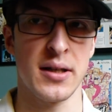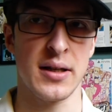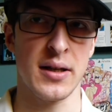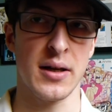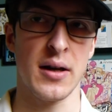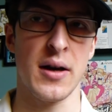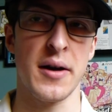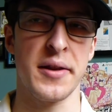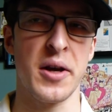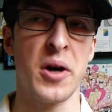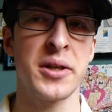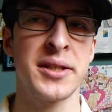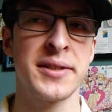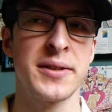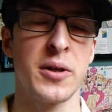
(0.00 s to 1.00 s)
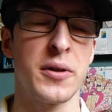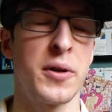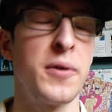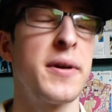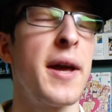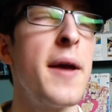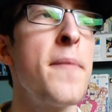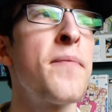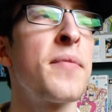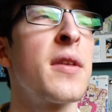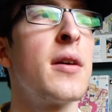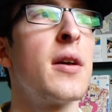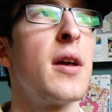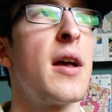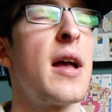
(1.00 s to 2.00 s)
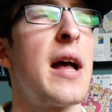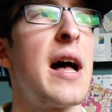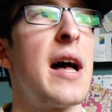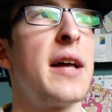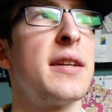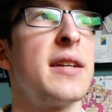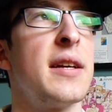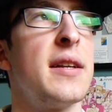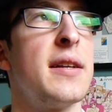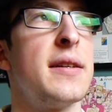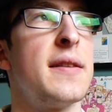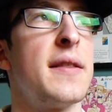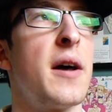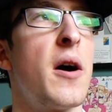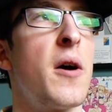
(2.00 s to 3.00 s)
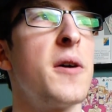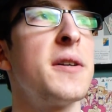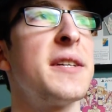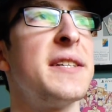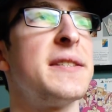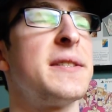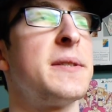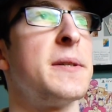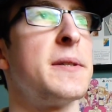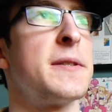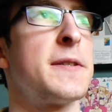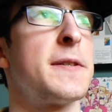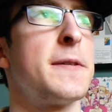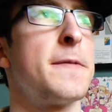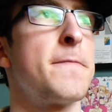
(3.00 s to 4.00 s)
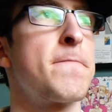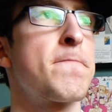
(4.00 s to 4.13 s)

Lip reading: The art is called Hyuke, and the art is just,